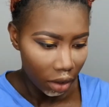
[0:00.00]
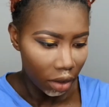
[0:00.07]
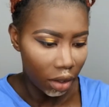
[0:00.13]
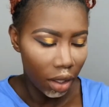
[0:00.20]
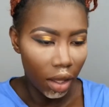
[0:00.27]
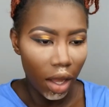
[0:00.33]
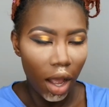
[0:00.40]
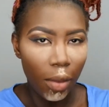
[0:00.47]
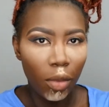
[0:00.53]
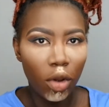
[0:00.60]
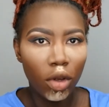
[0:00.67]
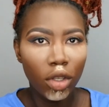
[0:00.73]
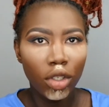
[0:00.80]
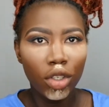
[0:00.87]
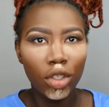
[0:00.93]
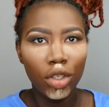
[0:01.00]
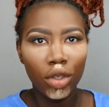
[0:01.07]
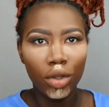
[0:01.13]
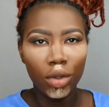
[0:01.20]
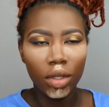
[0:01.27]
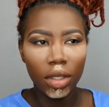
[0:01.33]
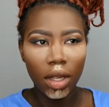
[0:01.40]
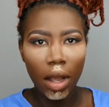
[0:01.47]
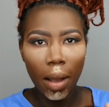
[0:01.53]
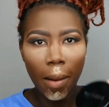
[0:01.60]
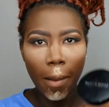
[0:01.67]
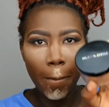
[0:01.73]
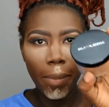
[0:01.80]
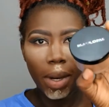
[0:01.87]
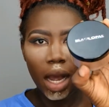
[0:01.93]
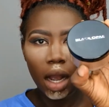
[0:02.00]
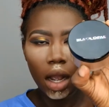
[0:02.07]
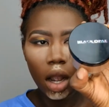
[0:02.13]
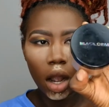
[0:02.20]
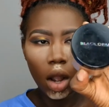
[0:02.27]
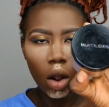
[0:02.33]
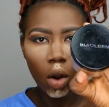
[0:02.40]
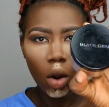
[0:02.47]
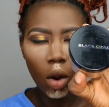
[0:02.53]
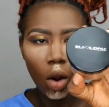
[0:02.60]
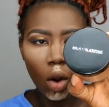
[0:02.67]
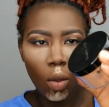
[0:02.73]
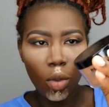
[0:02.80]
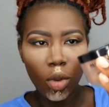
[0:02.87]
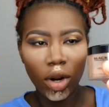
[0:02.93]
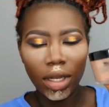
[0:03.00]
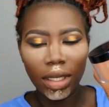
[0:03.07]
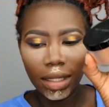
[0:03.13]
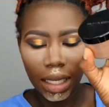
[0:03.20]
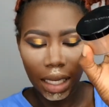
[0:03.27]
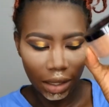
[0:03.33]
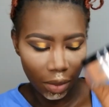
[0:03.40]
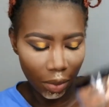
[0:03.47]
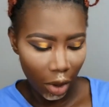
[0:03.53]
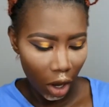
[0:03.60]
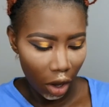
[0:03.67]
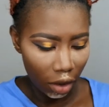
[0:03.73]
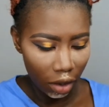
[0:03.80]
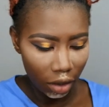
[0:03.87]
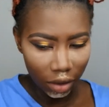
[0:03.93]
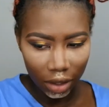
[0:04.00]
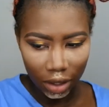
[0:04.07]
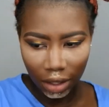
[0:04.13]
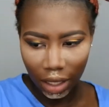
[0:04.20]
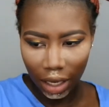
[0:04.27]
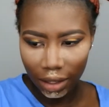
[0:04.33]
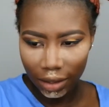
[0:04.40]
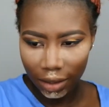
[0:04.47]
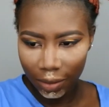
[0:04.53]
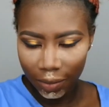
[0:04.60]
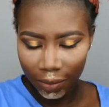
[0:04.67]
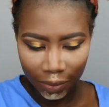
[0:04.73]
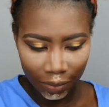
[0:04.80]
So now I'm going to use the Black Opera setting powder to set.